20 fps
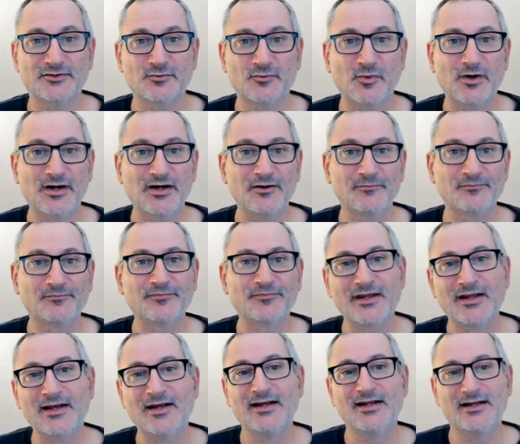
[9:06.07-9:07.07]
Well,
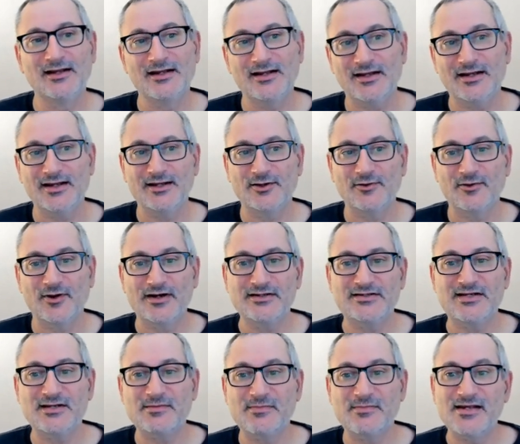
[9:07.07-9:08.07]
in
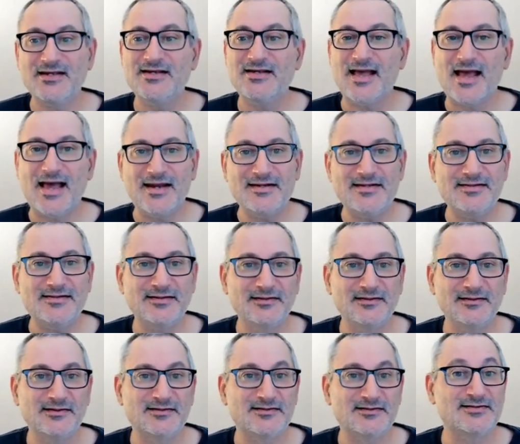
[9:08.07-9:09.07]
CrateDB, anything
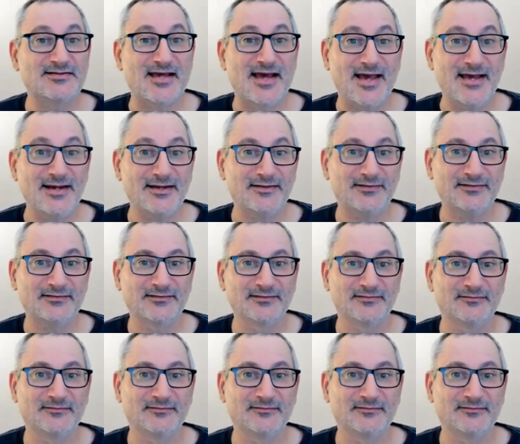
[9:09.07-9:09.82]
that's text,